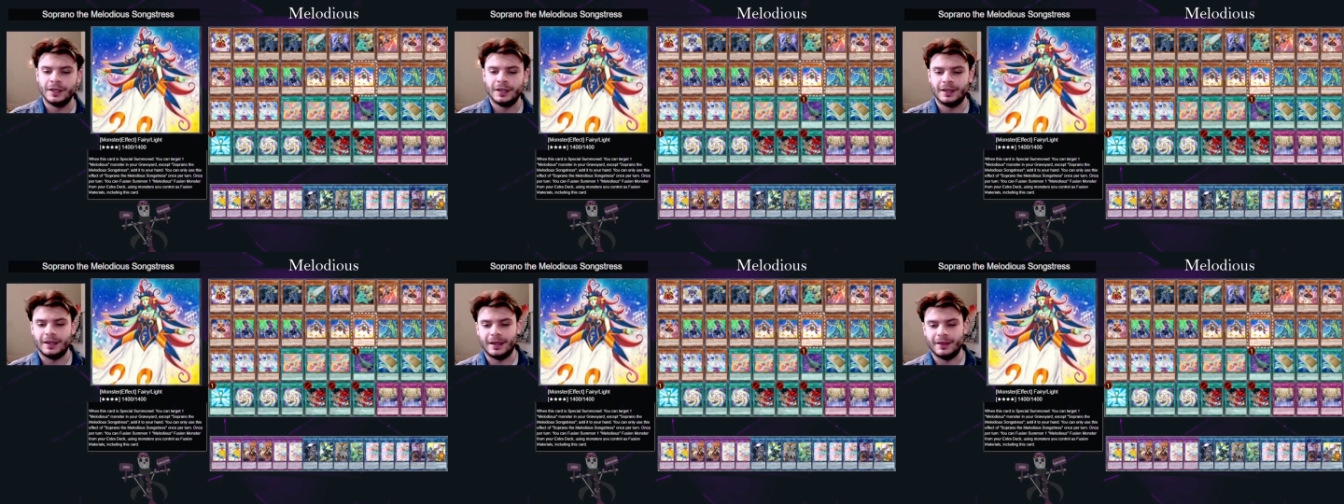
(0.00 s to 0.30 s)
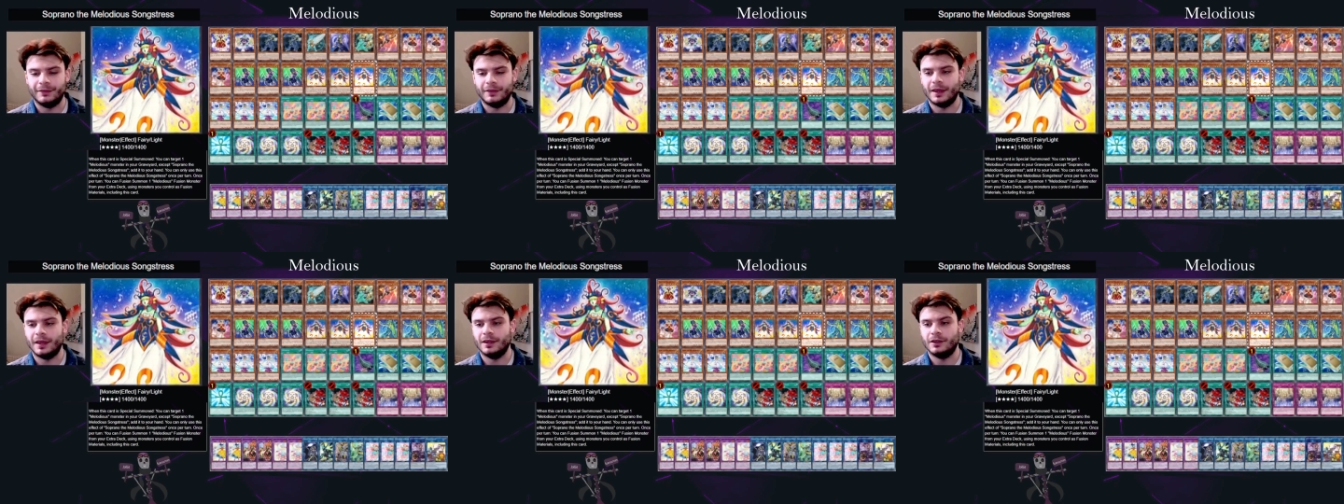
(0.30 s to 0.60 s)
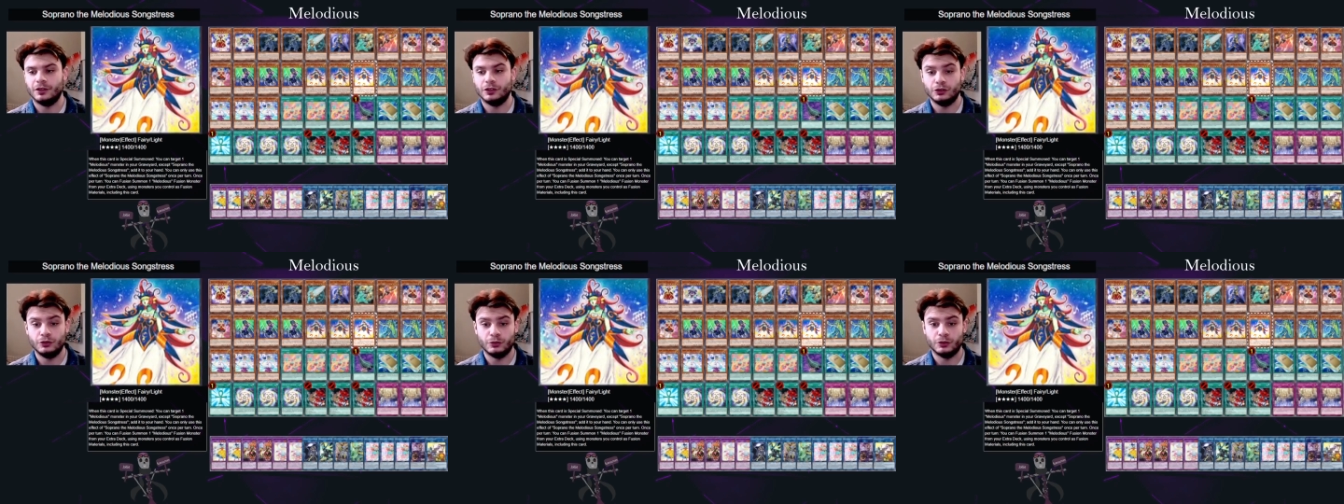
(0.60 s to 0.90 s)
and then
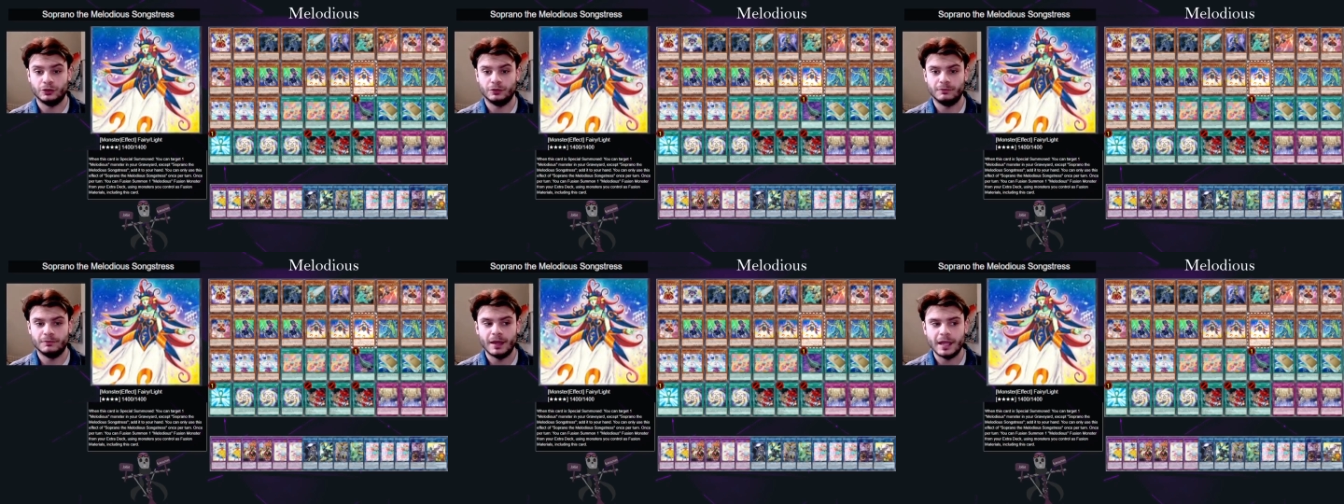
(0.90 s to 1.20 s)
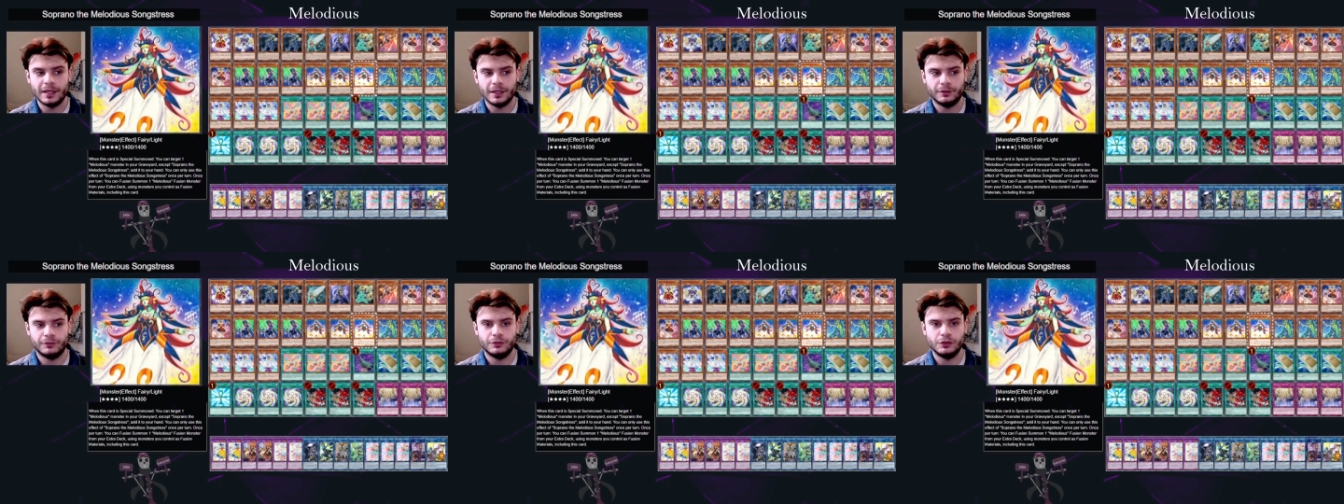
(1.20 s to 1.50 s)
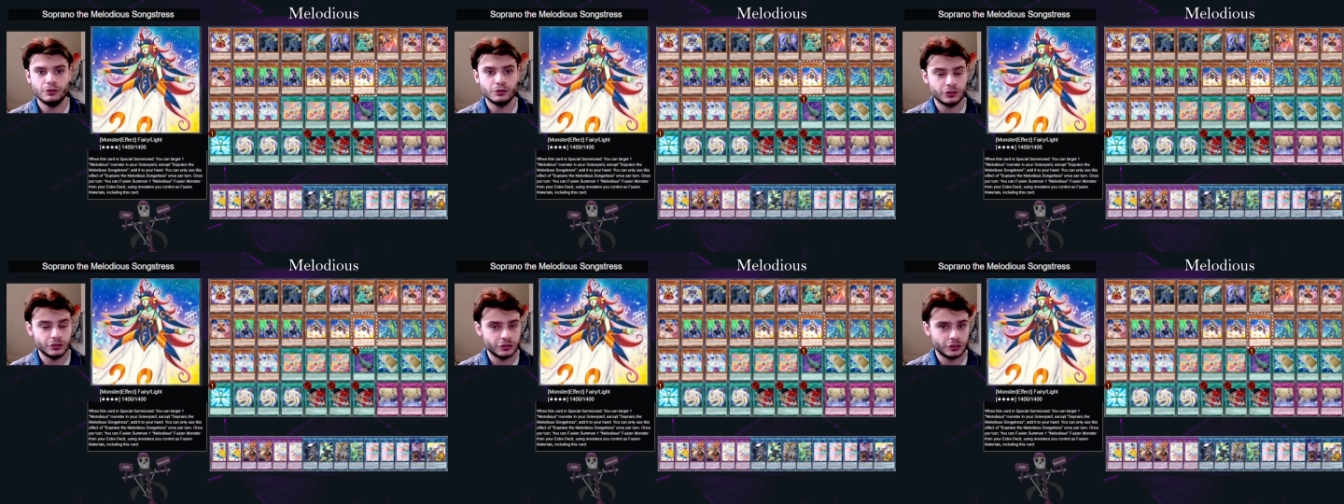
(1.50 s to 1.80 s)
you can make a
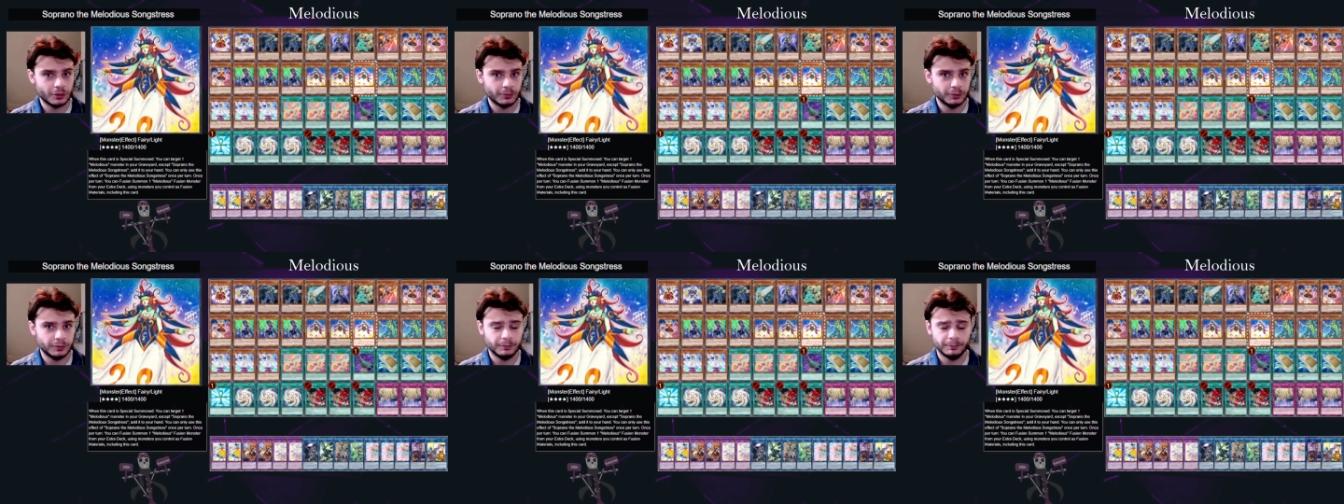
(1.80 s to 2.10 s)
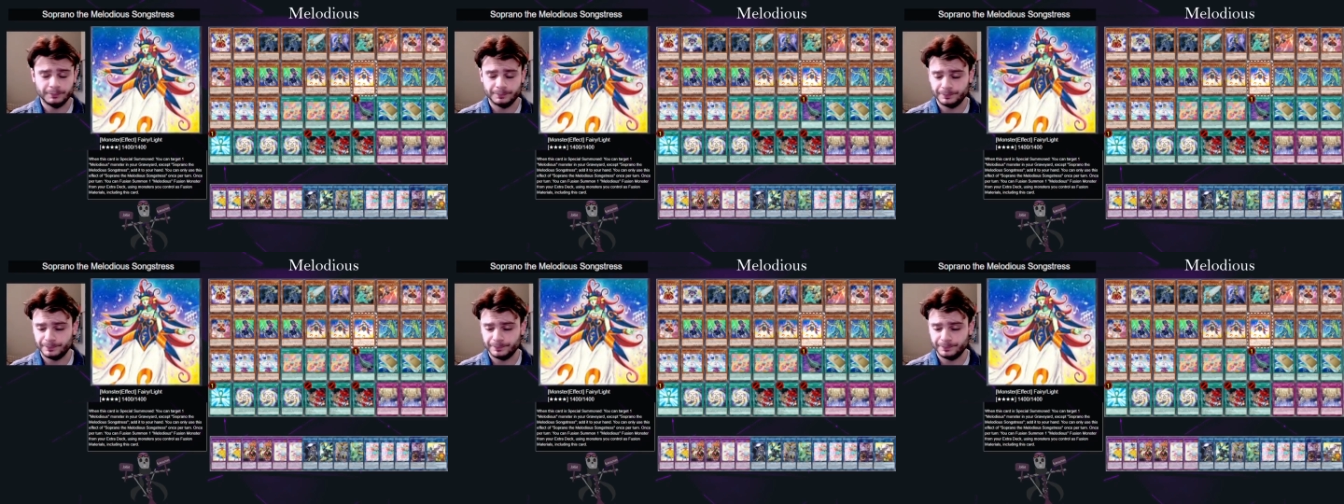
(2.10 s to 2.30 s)
fusion summon